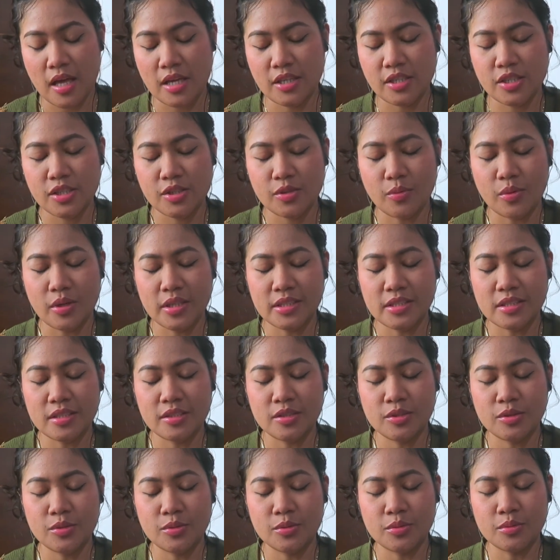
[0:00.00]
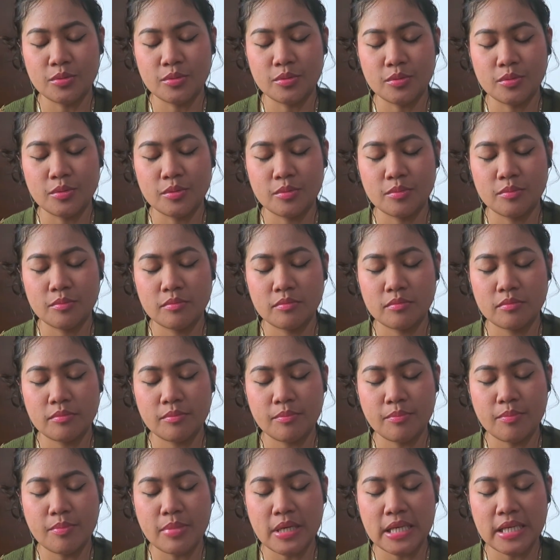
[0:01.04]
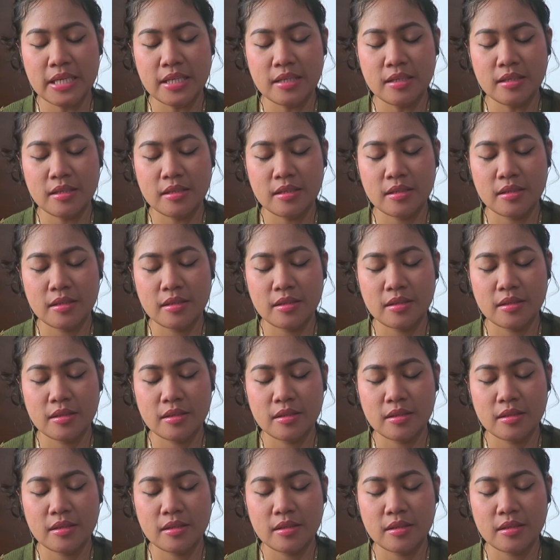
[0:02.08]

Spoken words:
I just wanted to be